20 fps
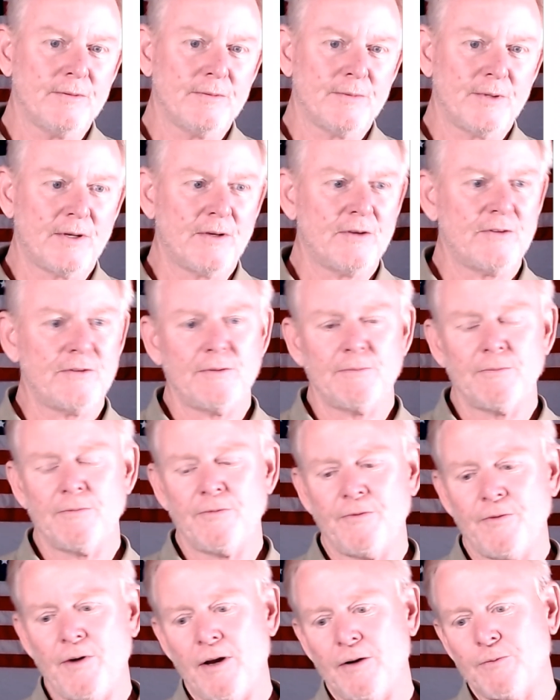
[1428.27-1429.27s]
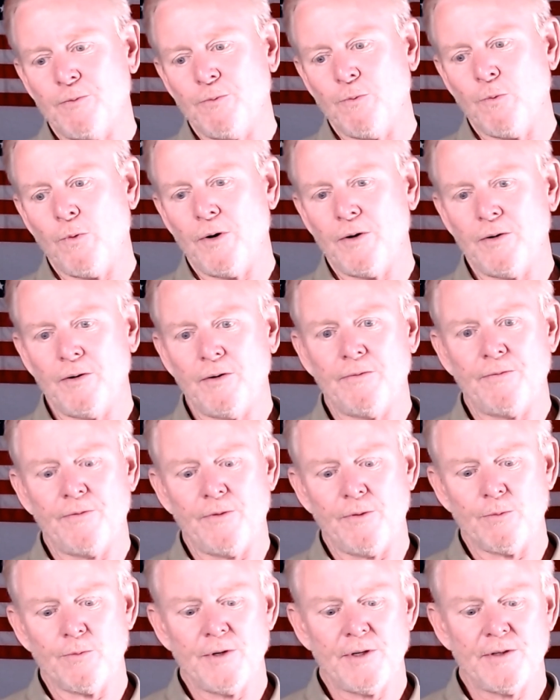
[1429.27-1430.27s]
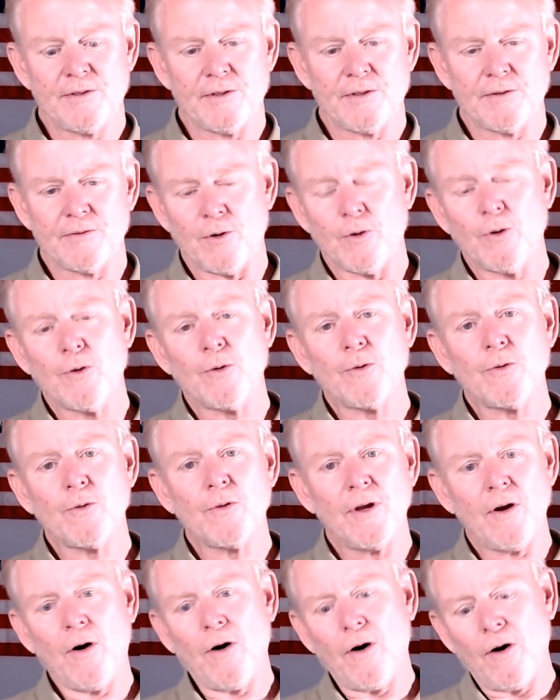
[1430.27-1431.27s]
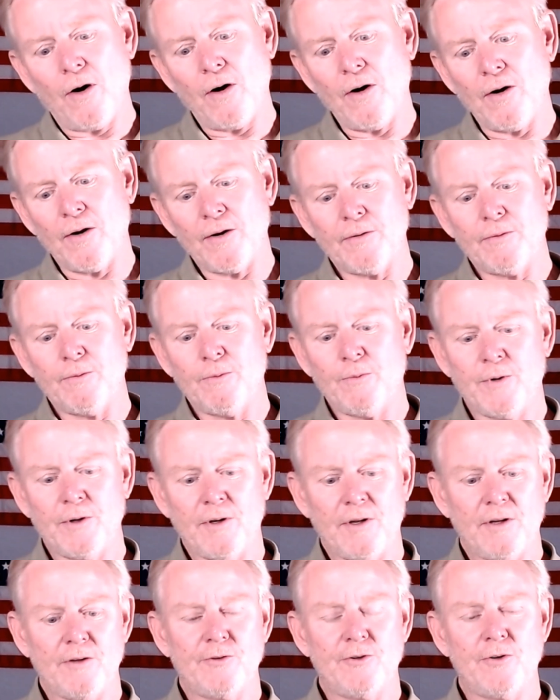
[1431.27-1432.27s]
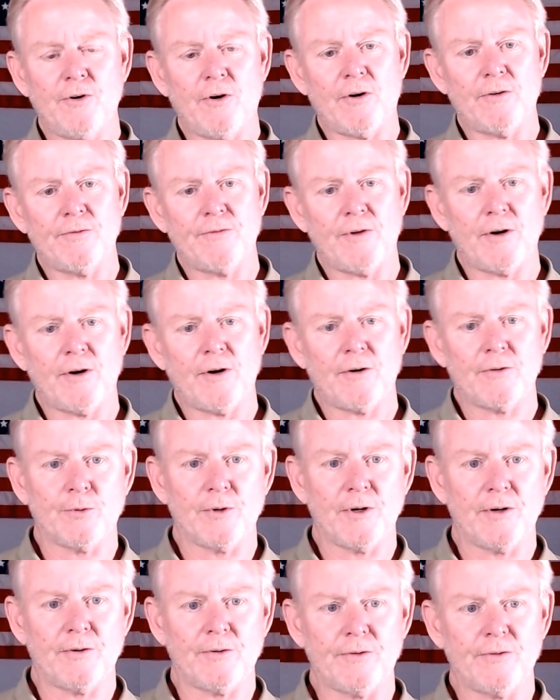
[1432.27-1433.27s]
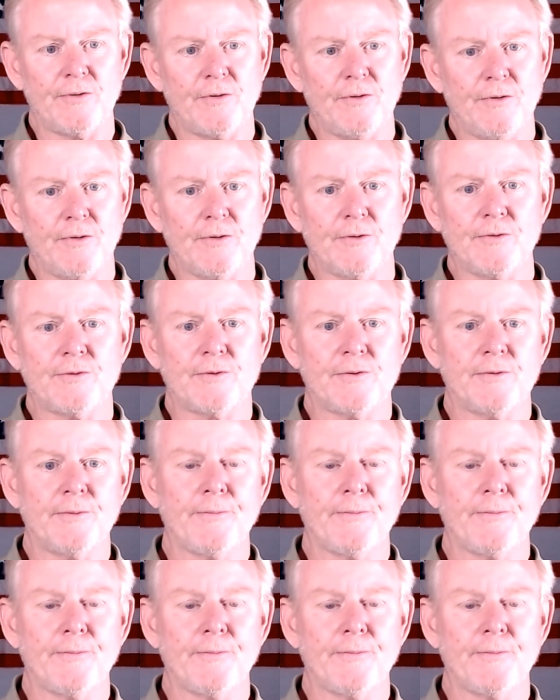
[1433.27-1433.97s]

because in fact one of the reasons early on when EGR valves were introduced